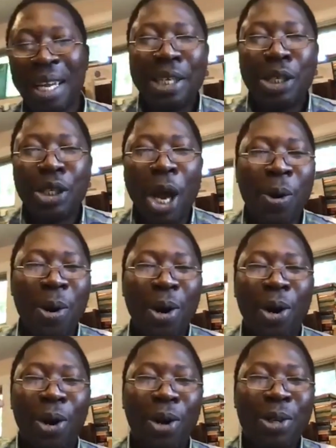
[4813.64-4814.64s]
so
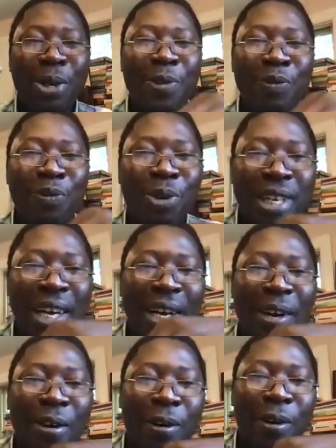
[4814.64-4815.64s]
although the Futa, uh,
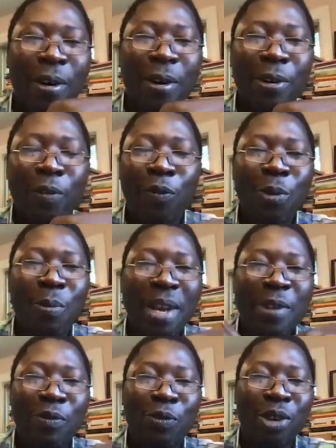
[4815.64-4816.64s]
the Fulbe
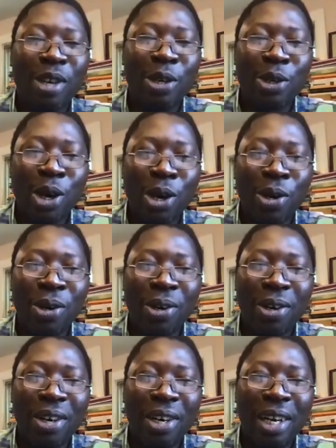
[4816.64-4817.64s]
in Futa Toro
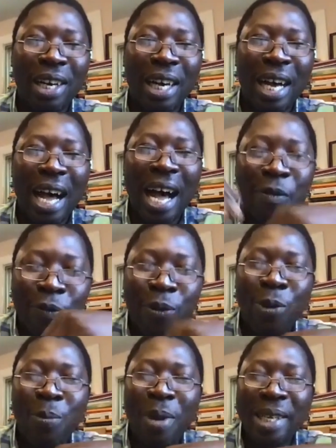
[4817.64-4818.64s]
are
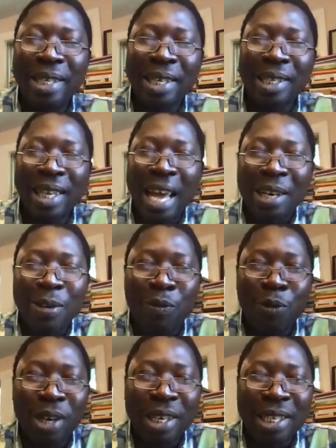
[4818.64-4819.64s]
Fulbe just like the
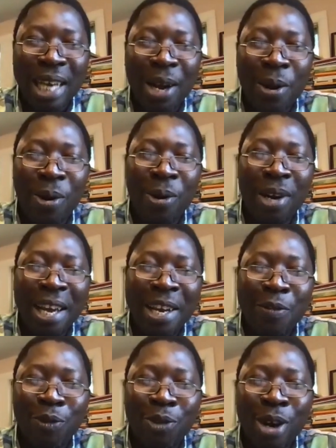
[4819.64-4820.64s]
Futa Jalon and
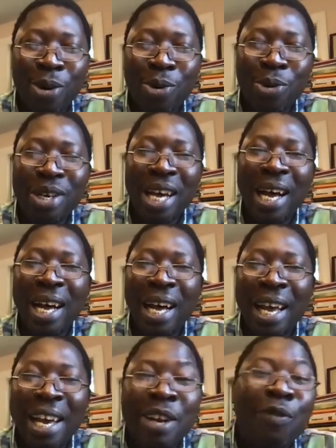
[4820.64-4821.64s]
the
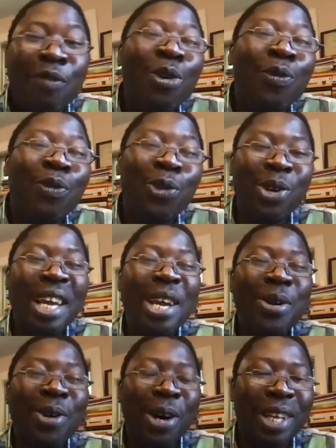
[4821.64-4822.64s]
Fulakunda and the Fulfulde
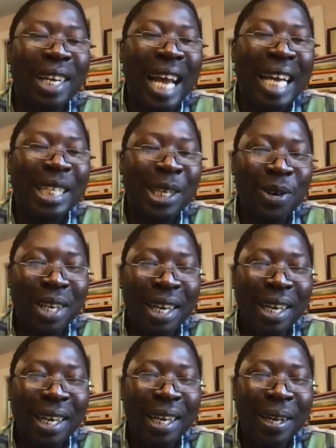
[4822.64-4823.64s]
in northern Nigeria,
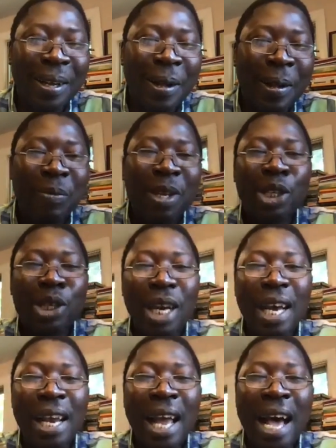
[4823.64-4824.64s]

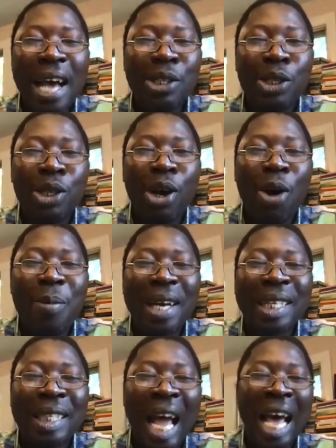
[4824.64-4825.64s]
Al-Hajj Omar
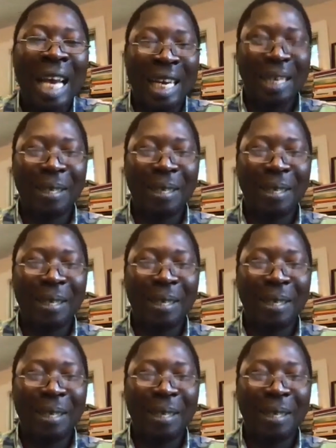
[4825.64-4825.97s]
Tal,